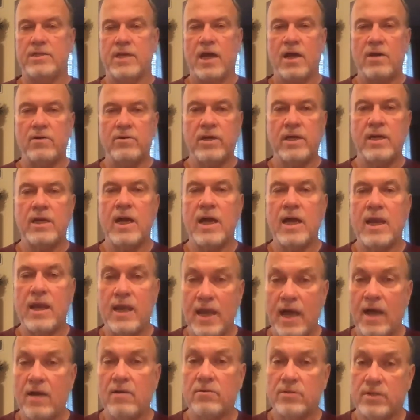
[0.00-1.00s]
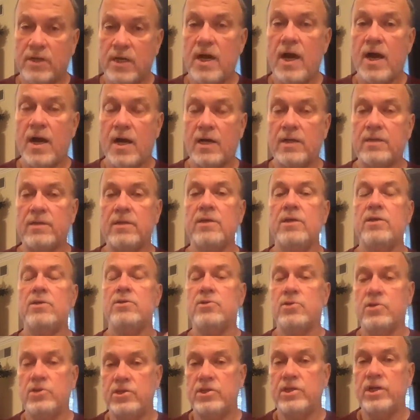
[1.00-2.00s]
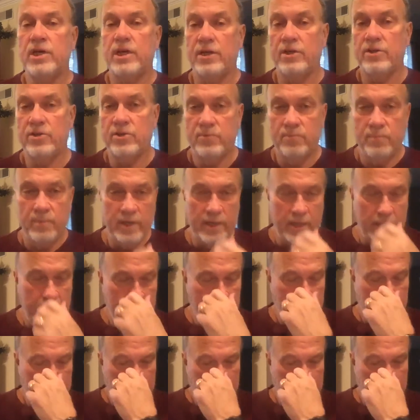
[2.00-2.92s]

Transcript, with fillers: How can I allow God to change me?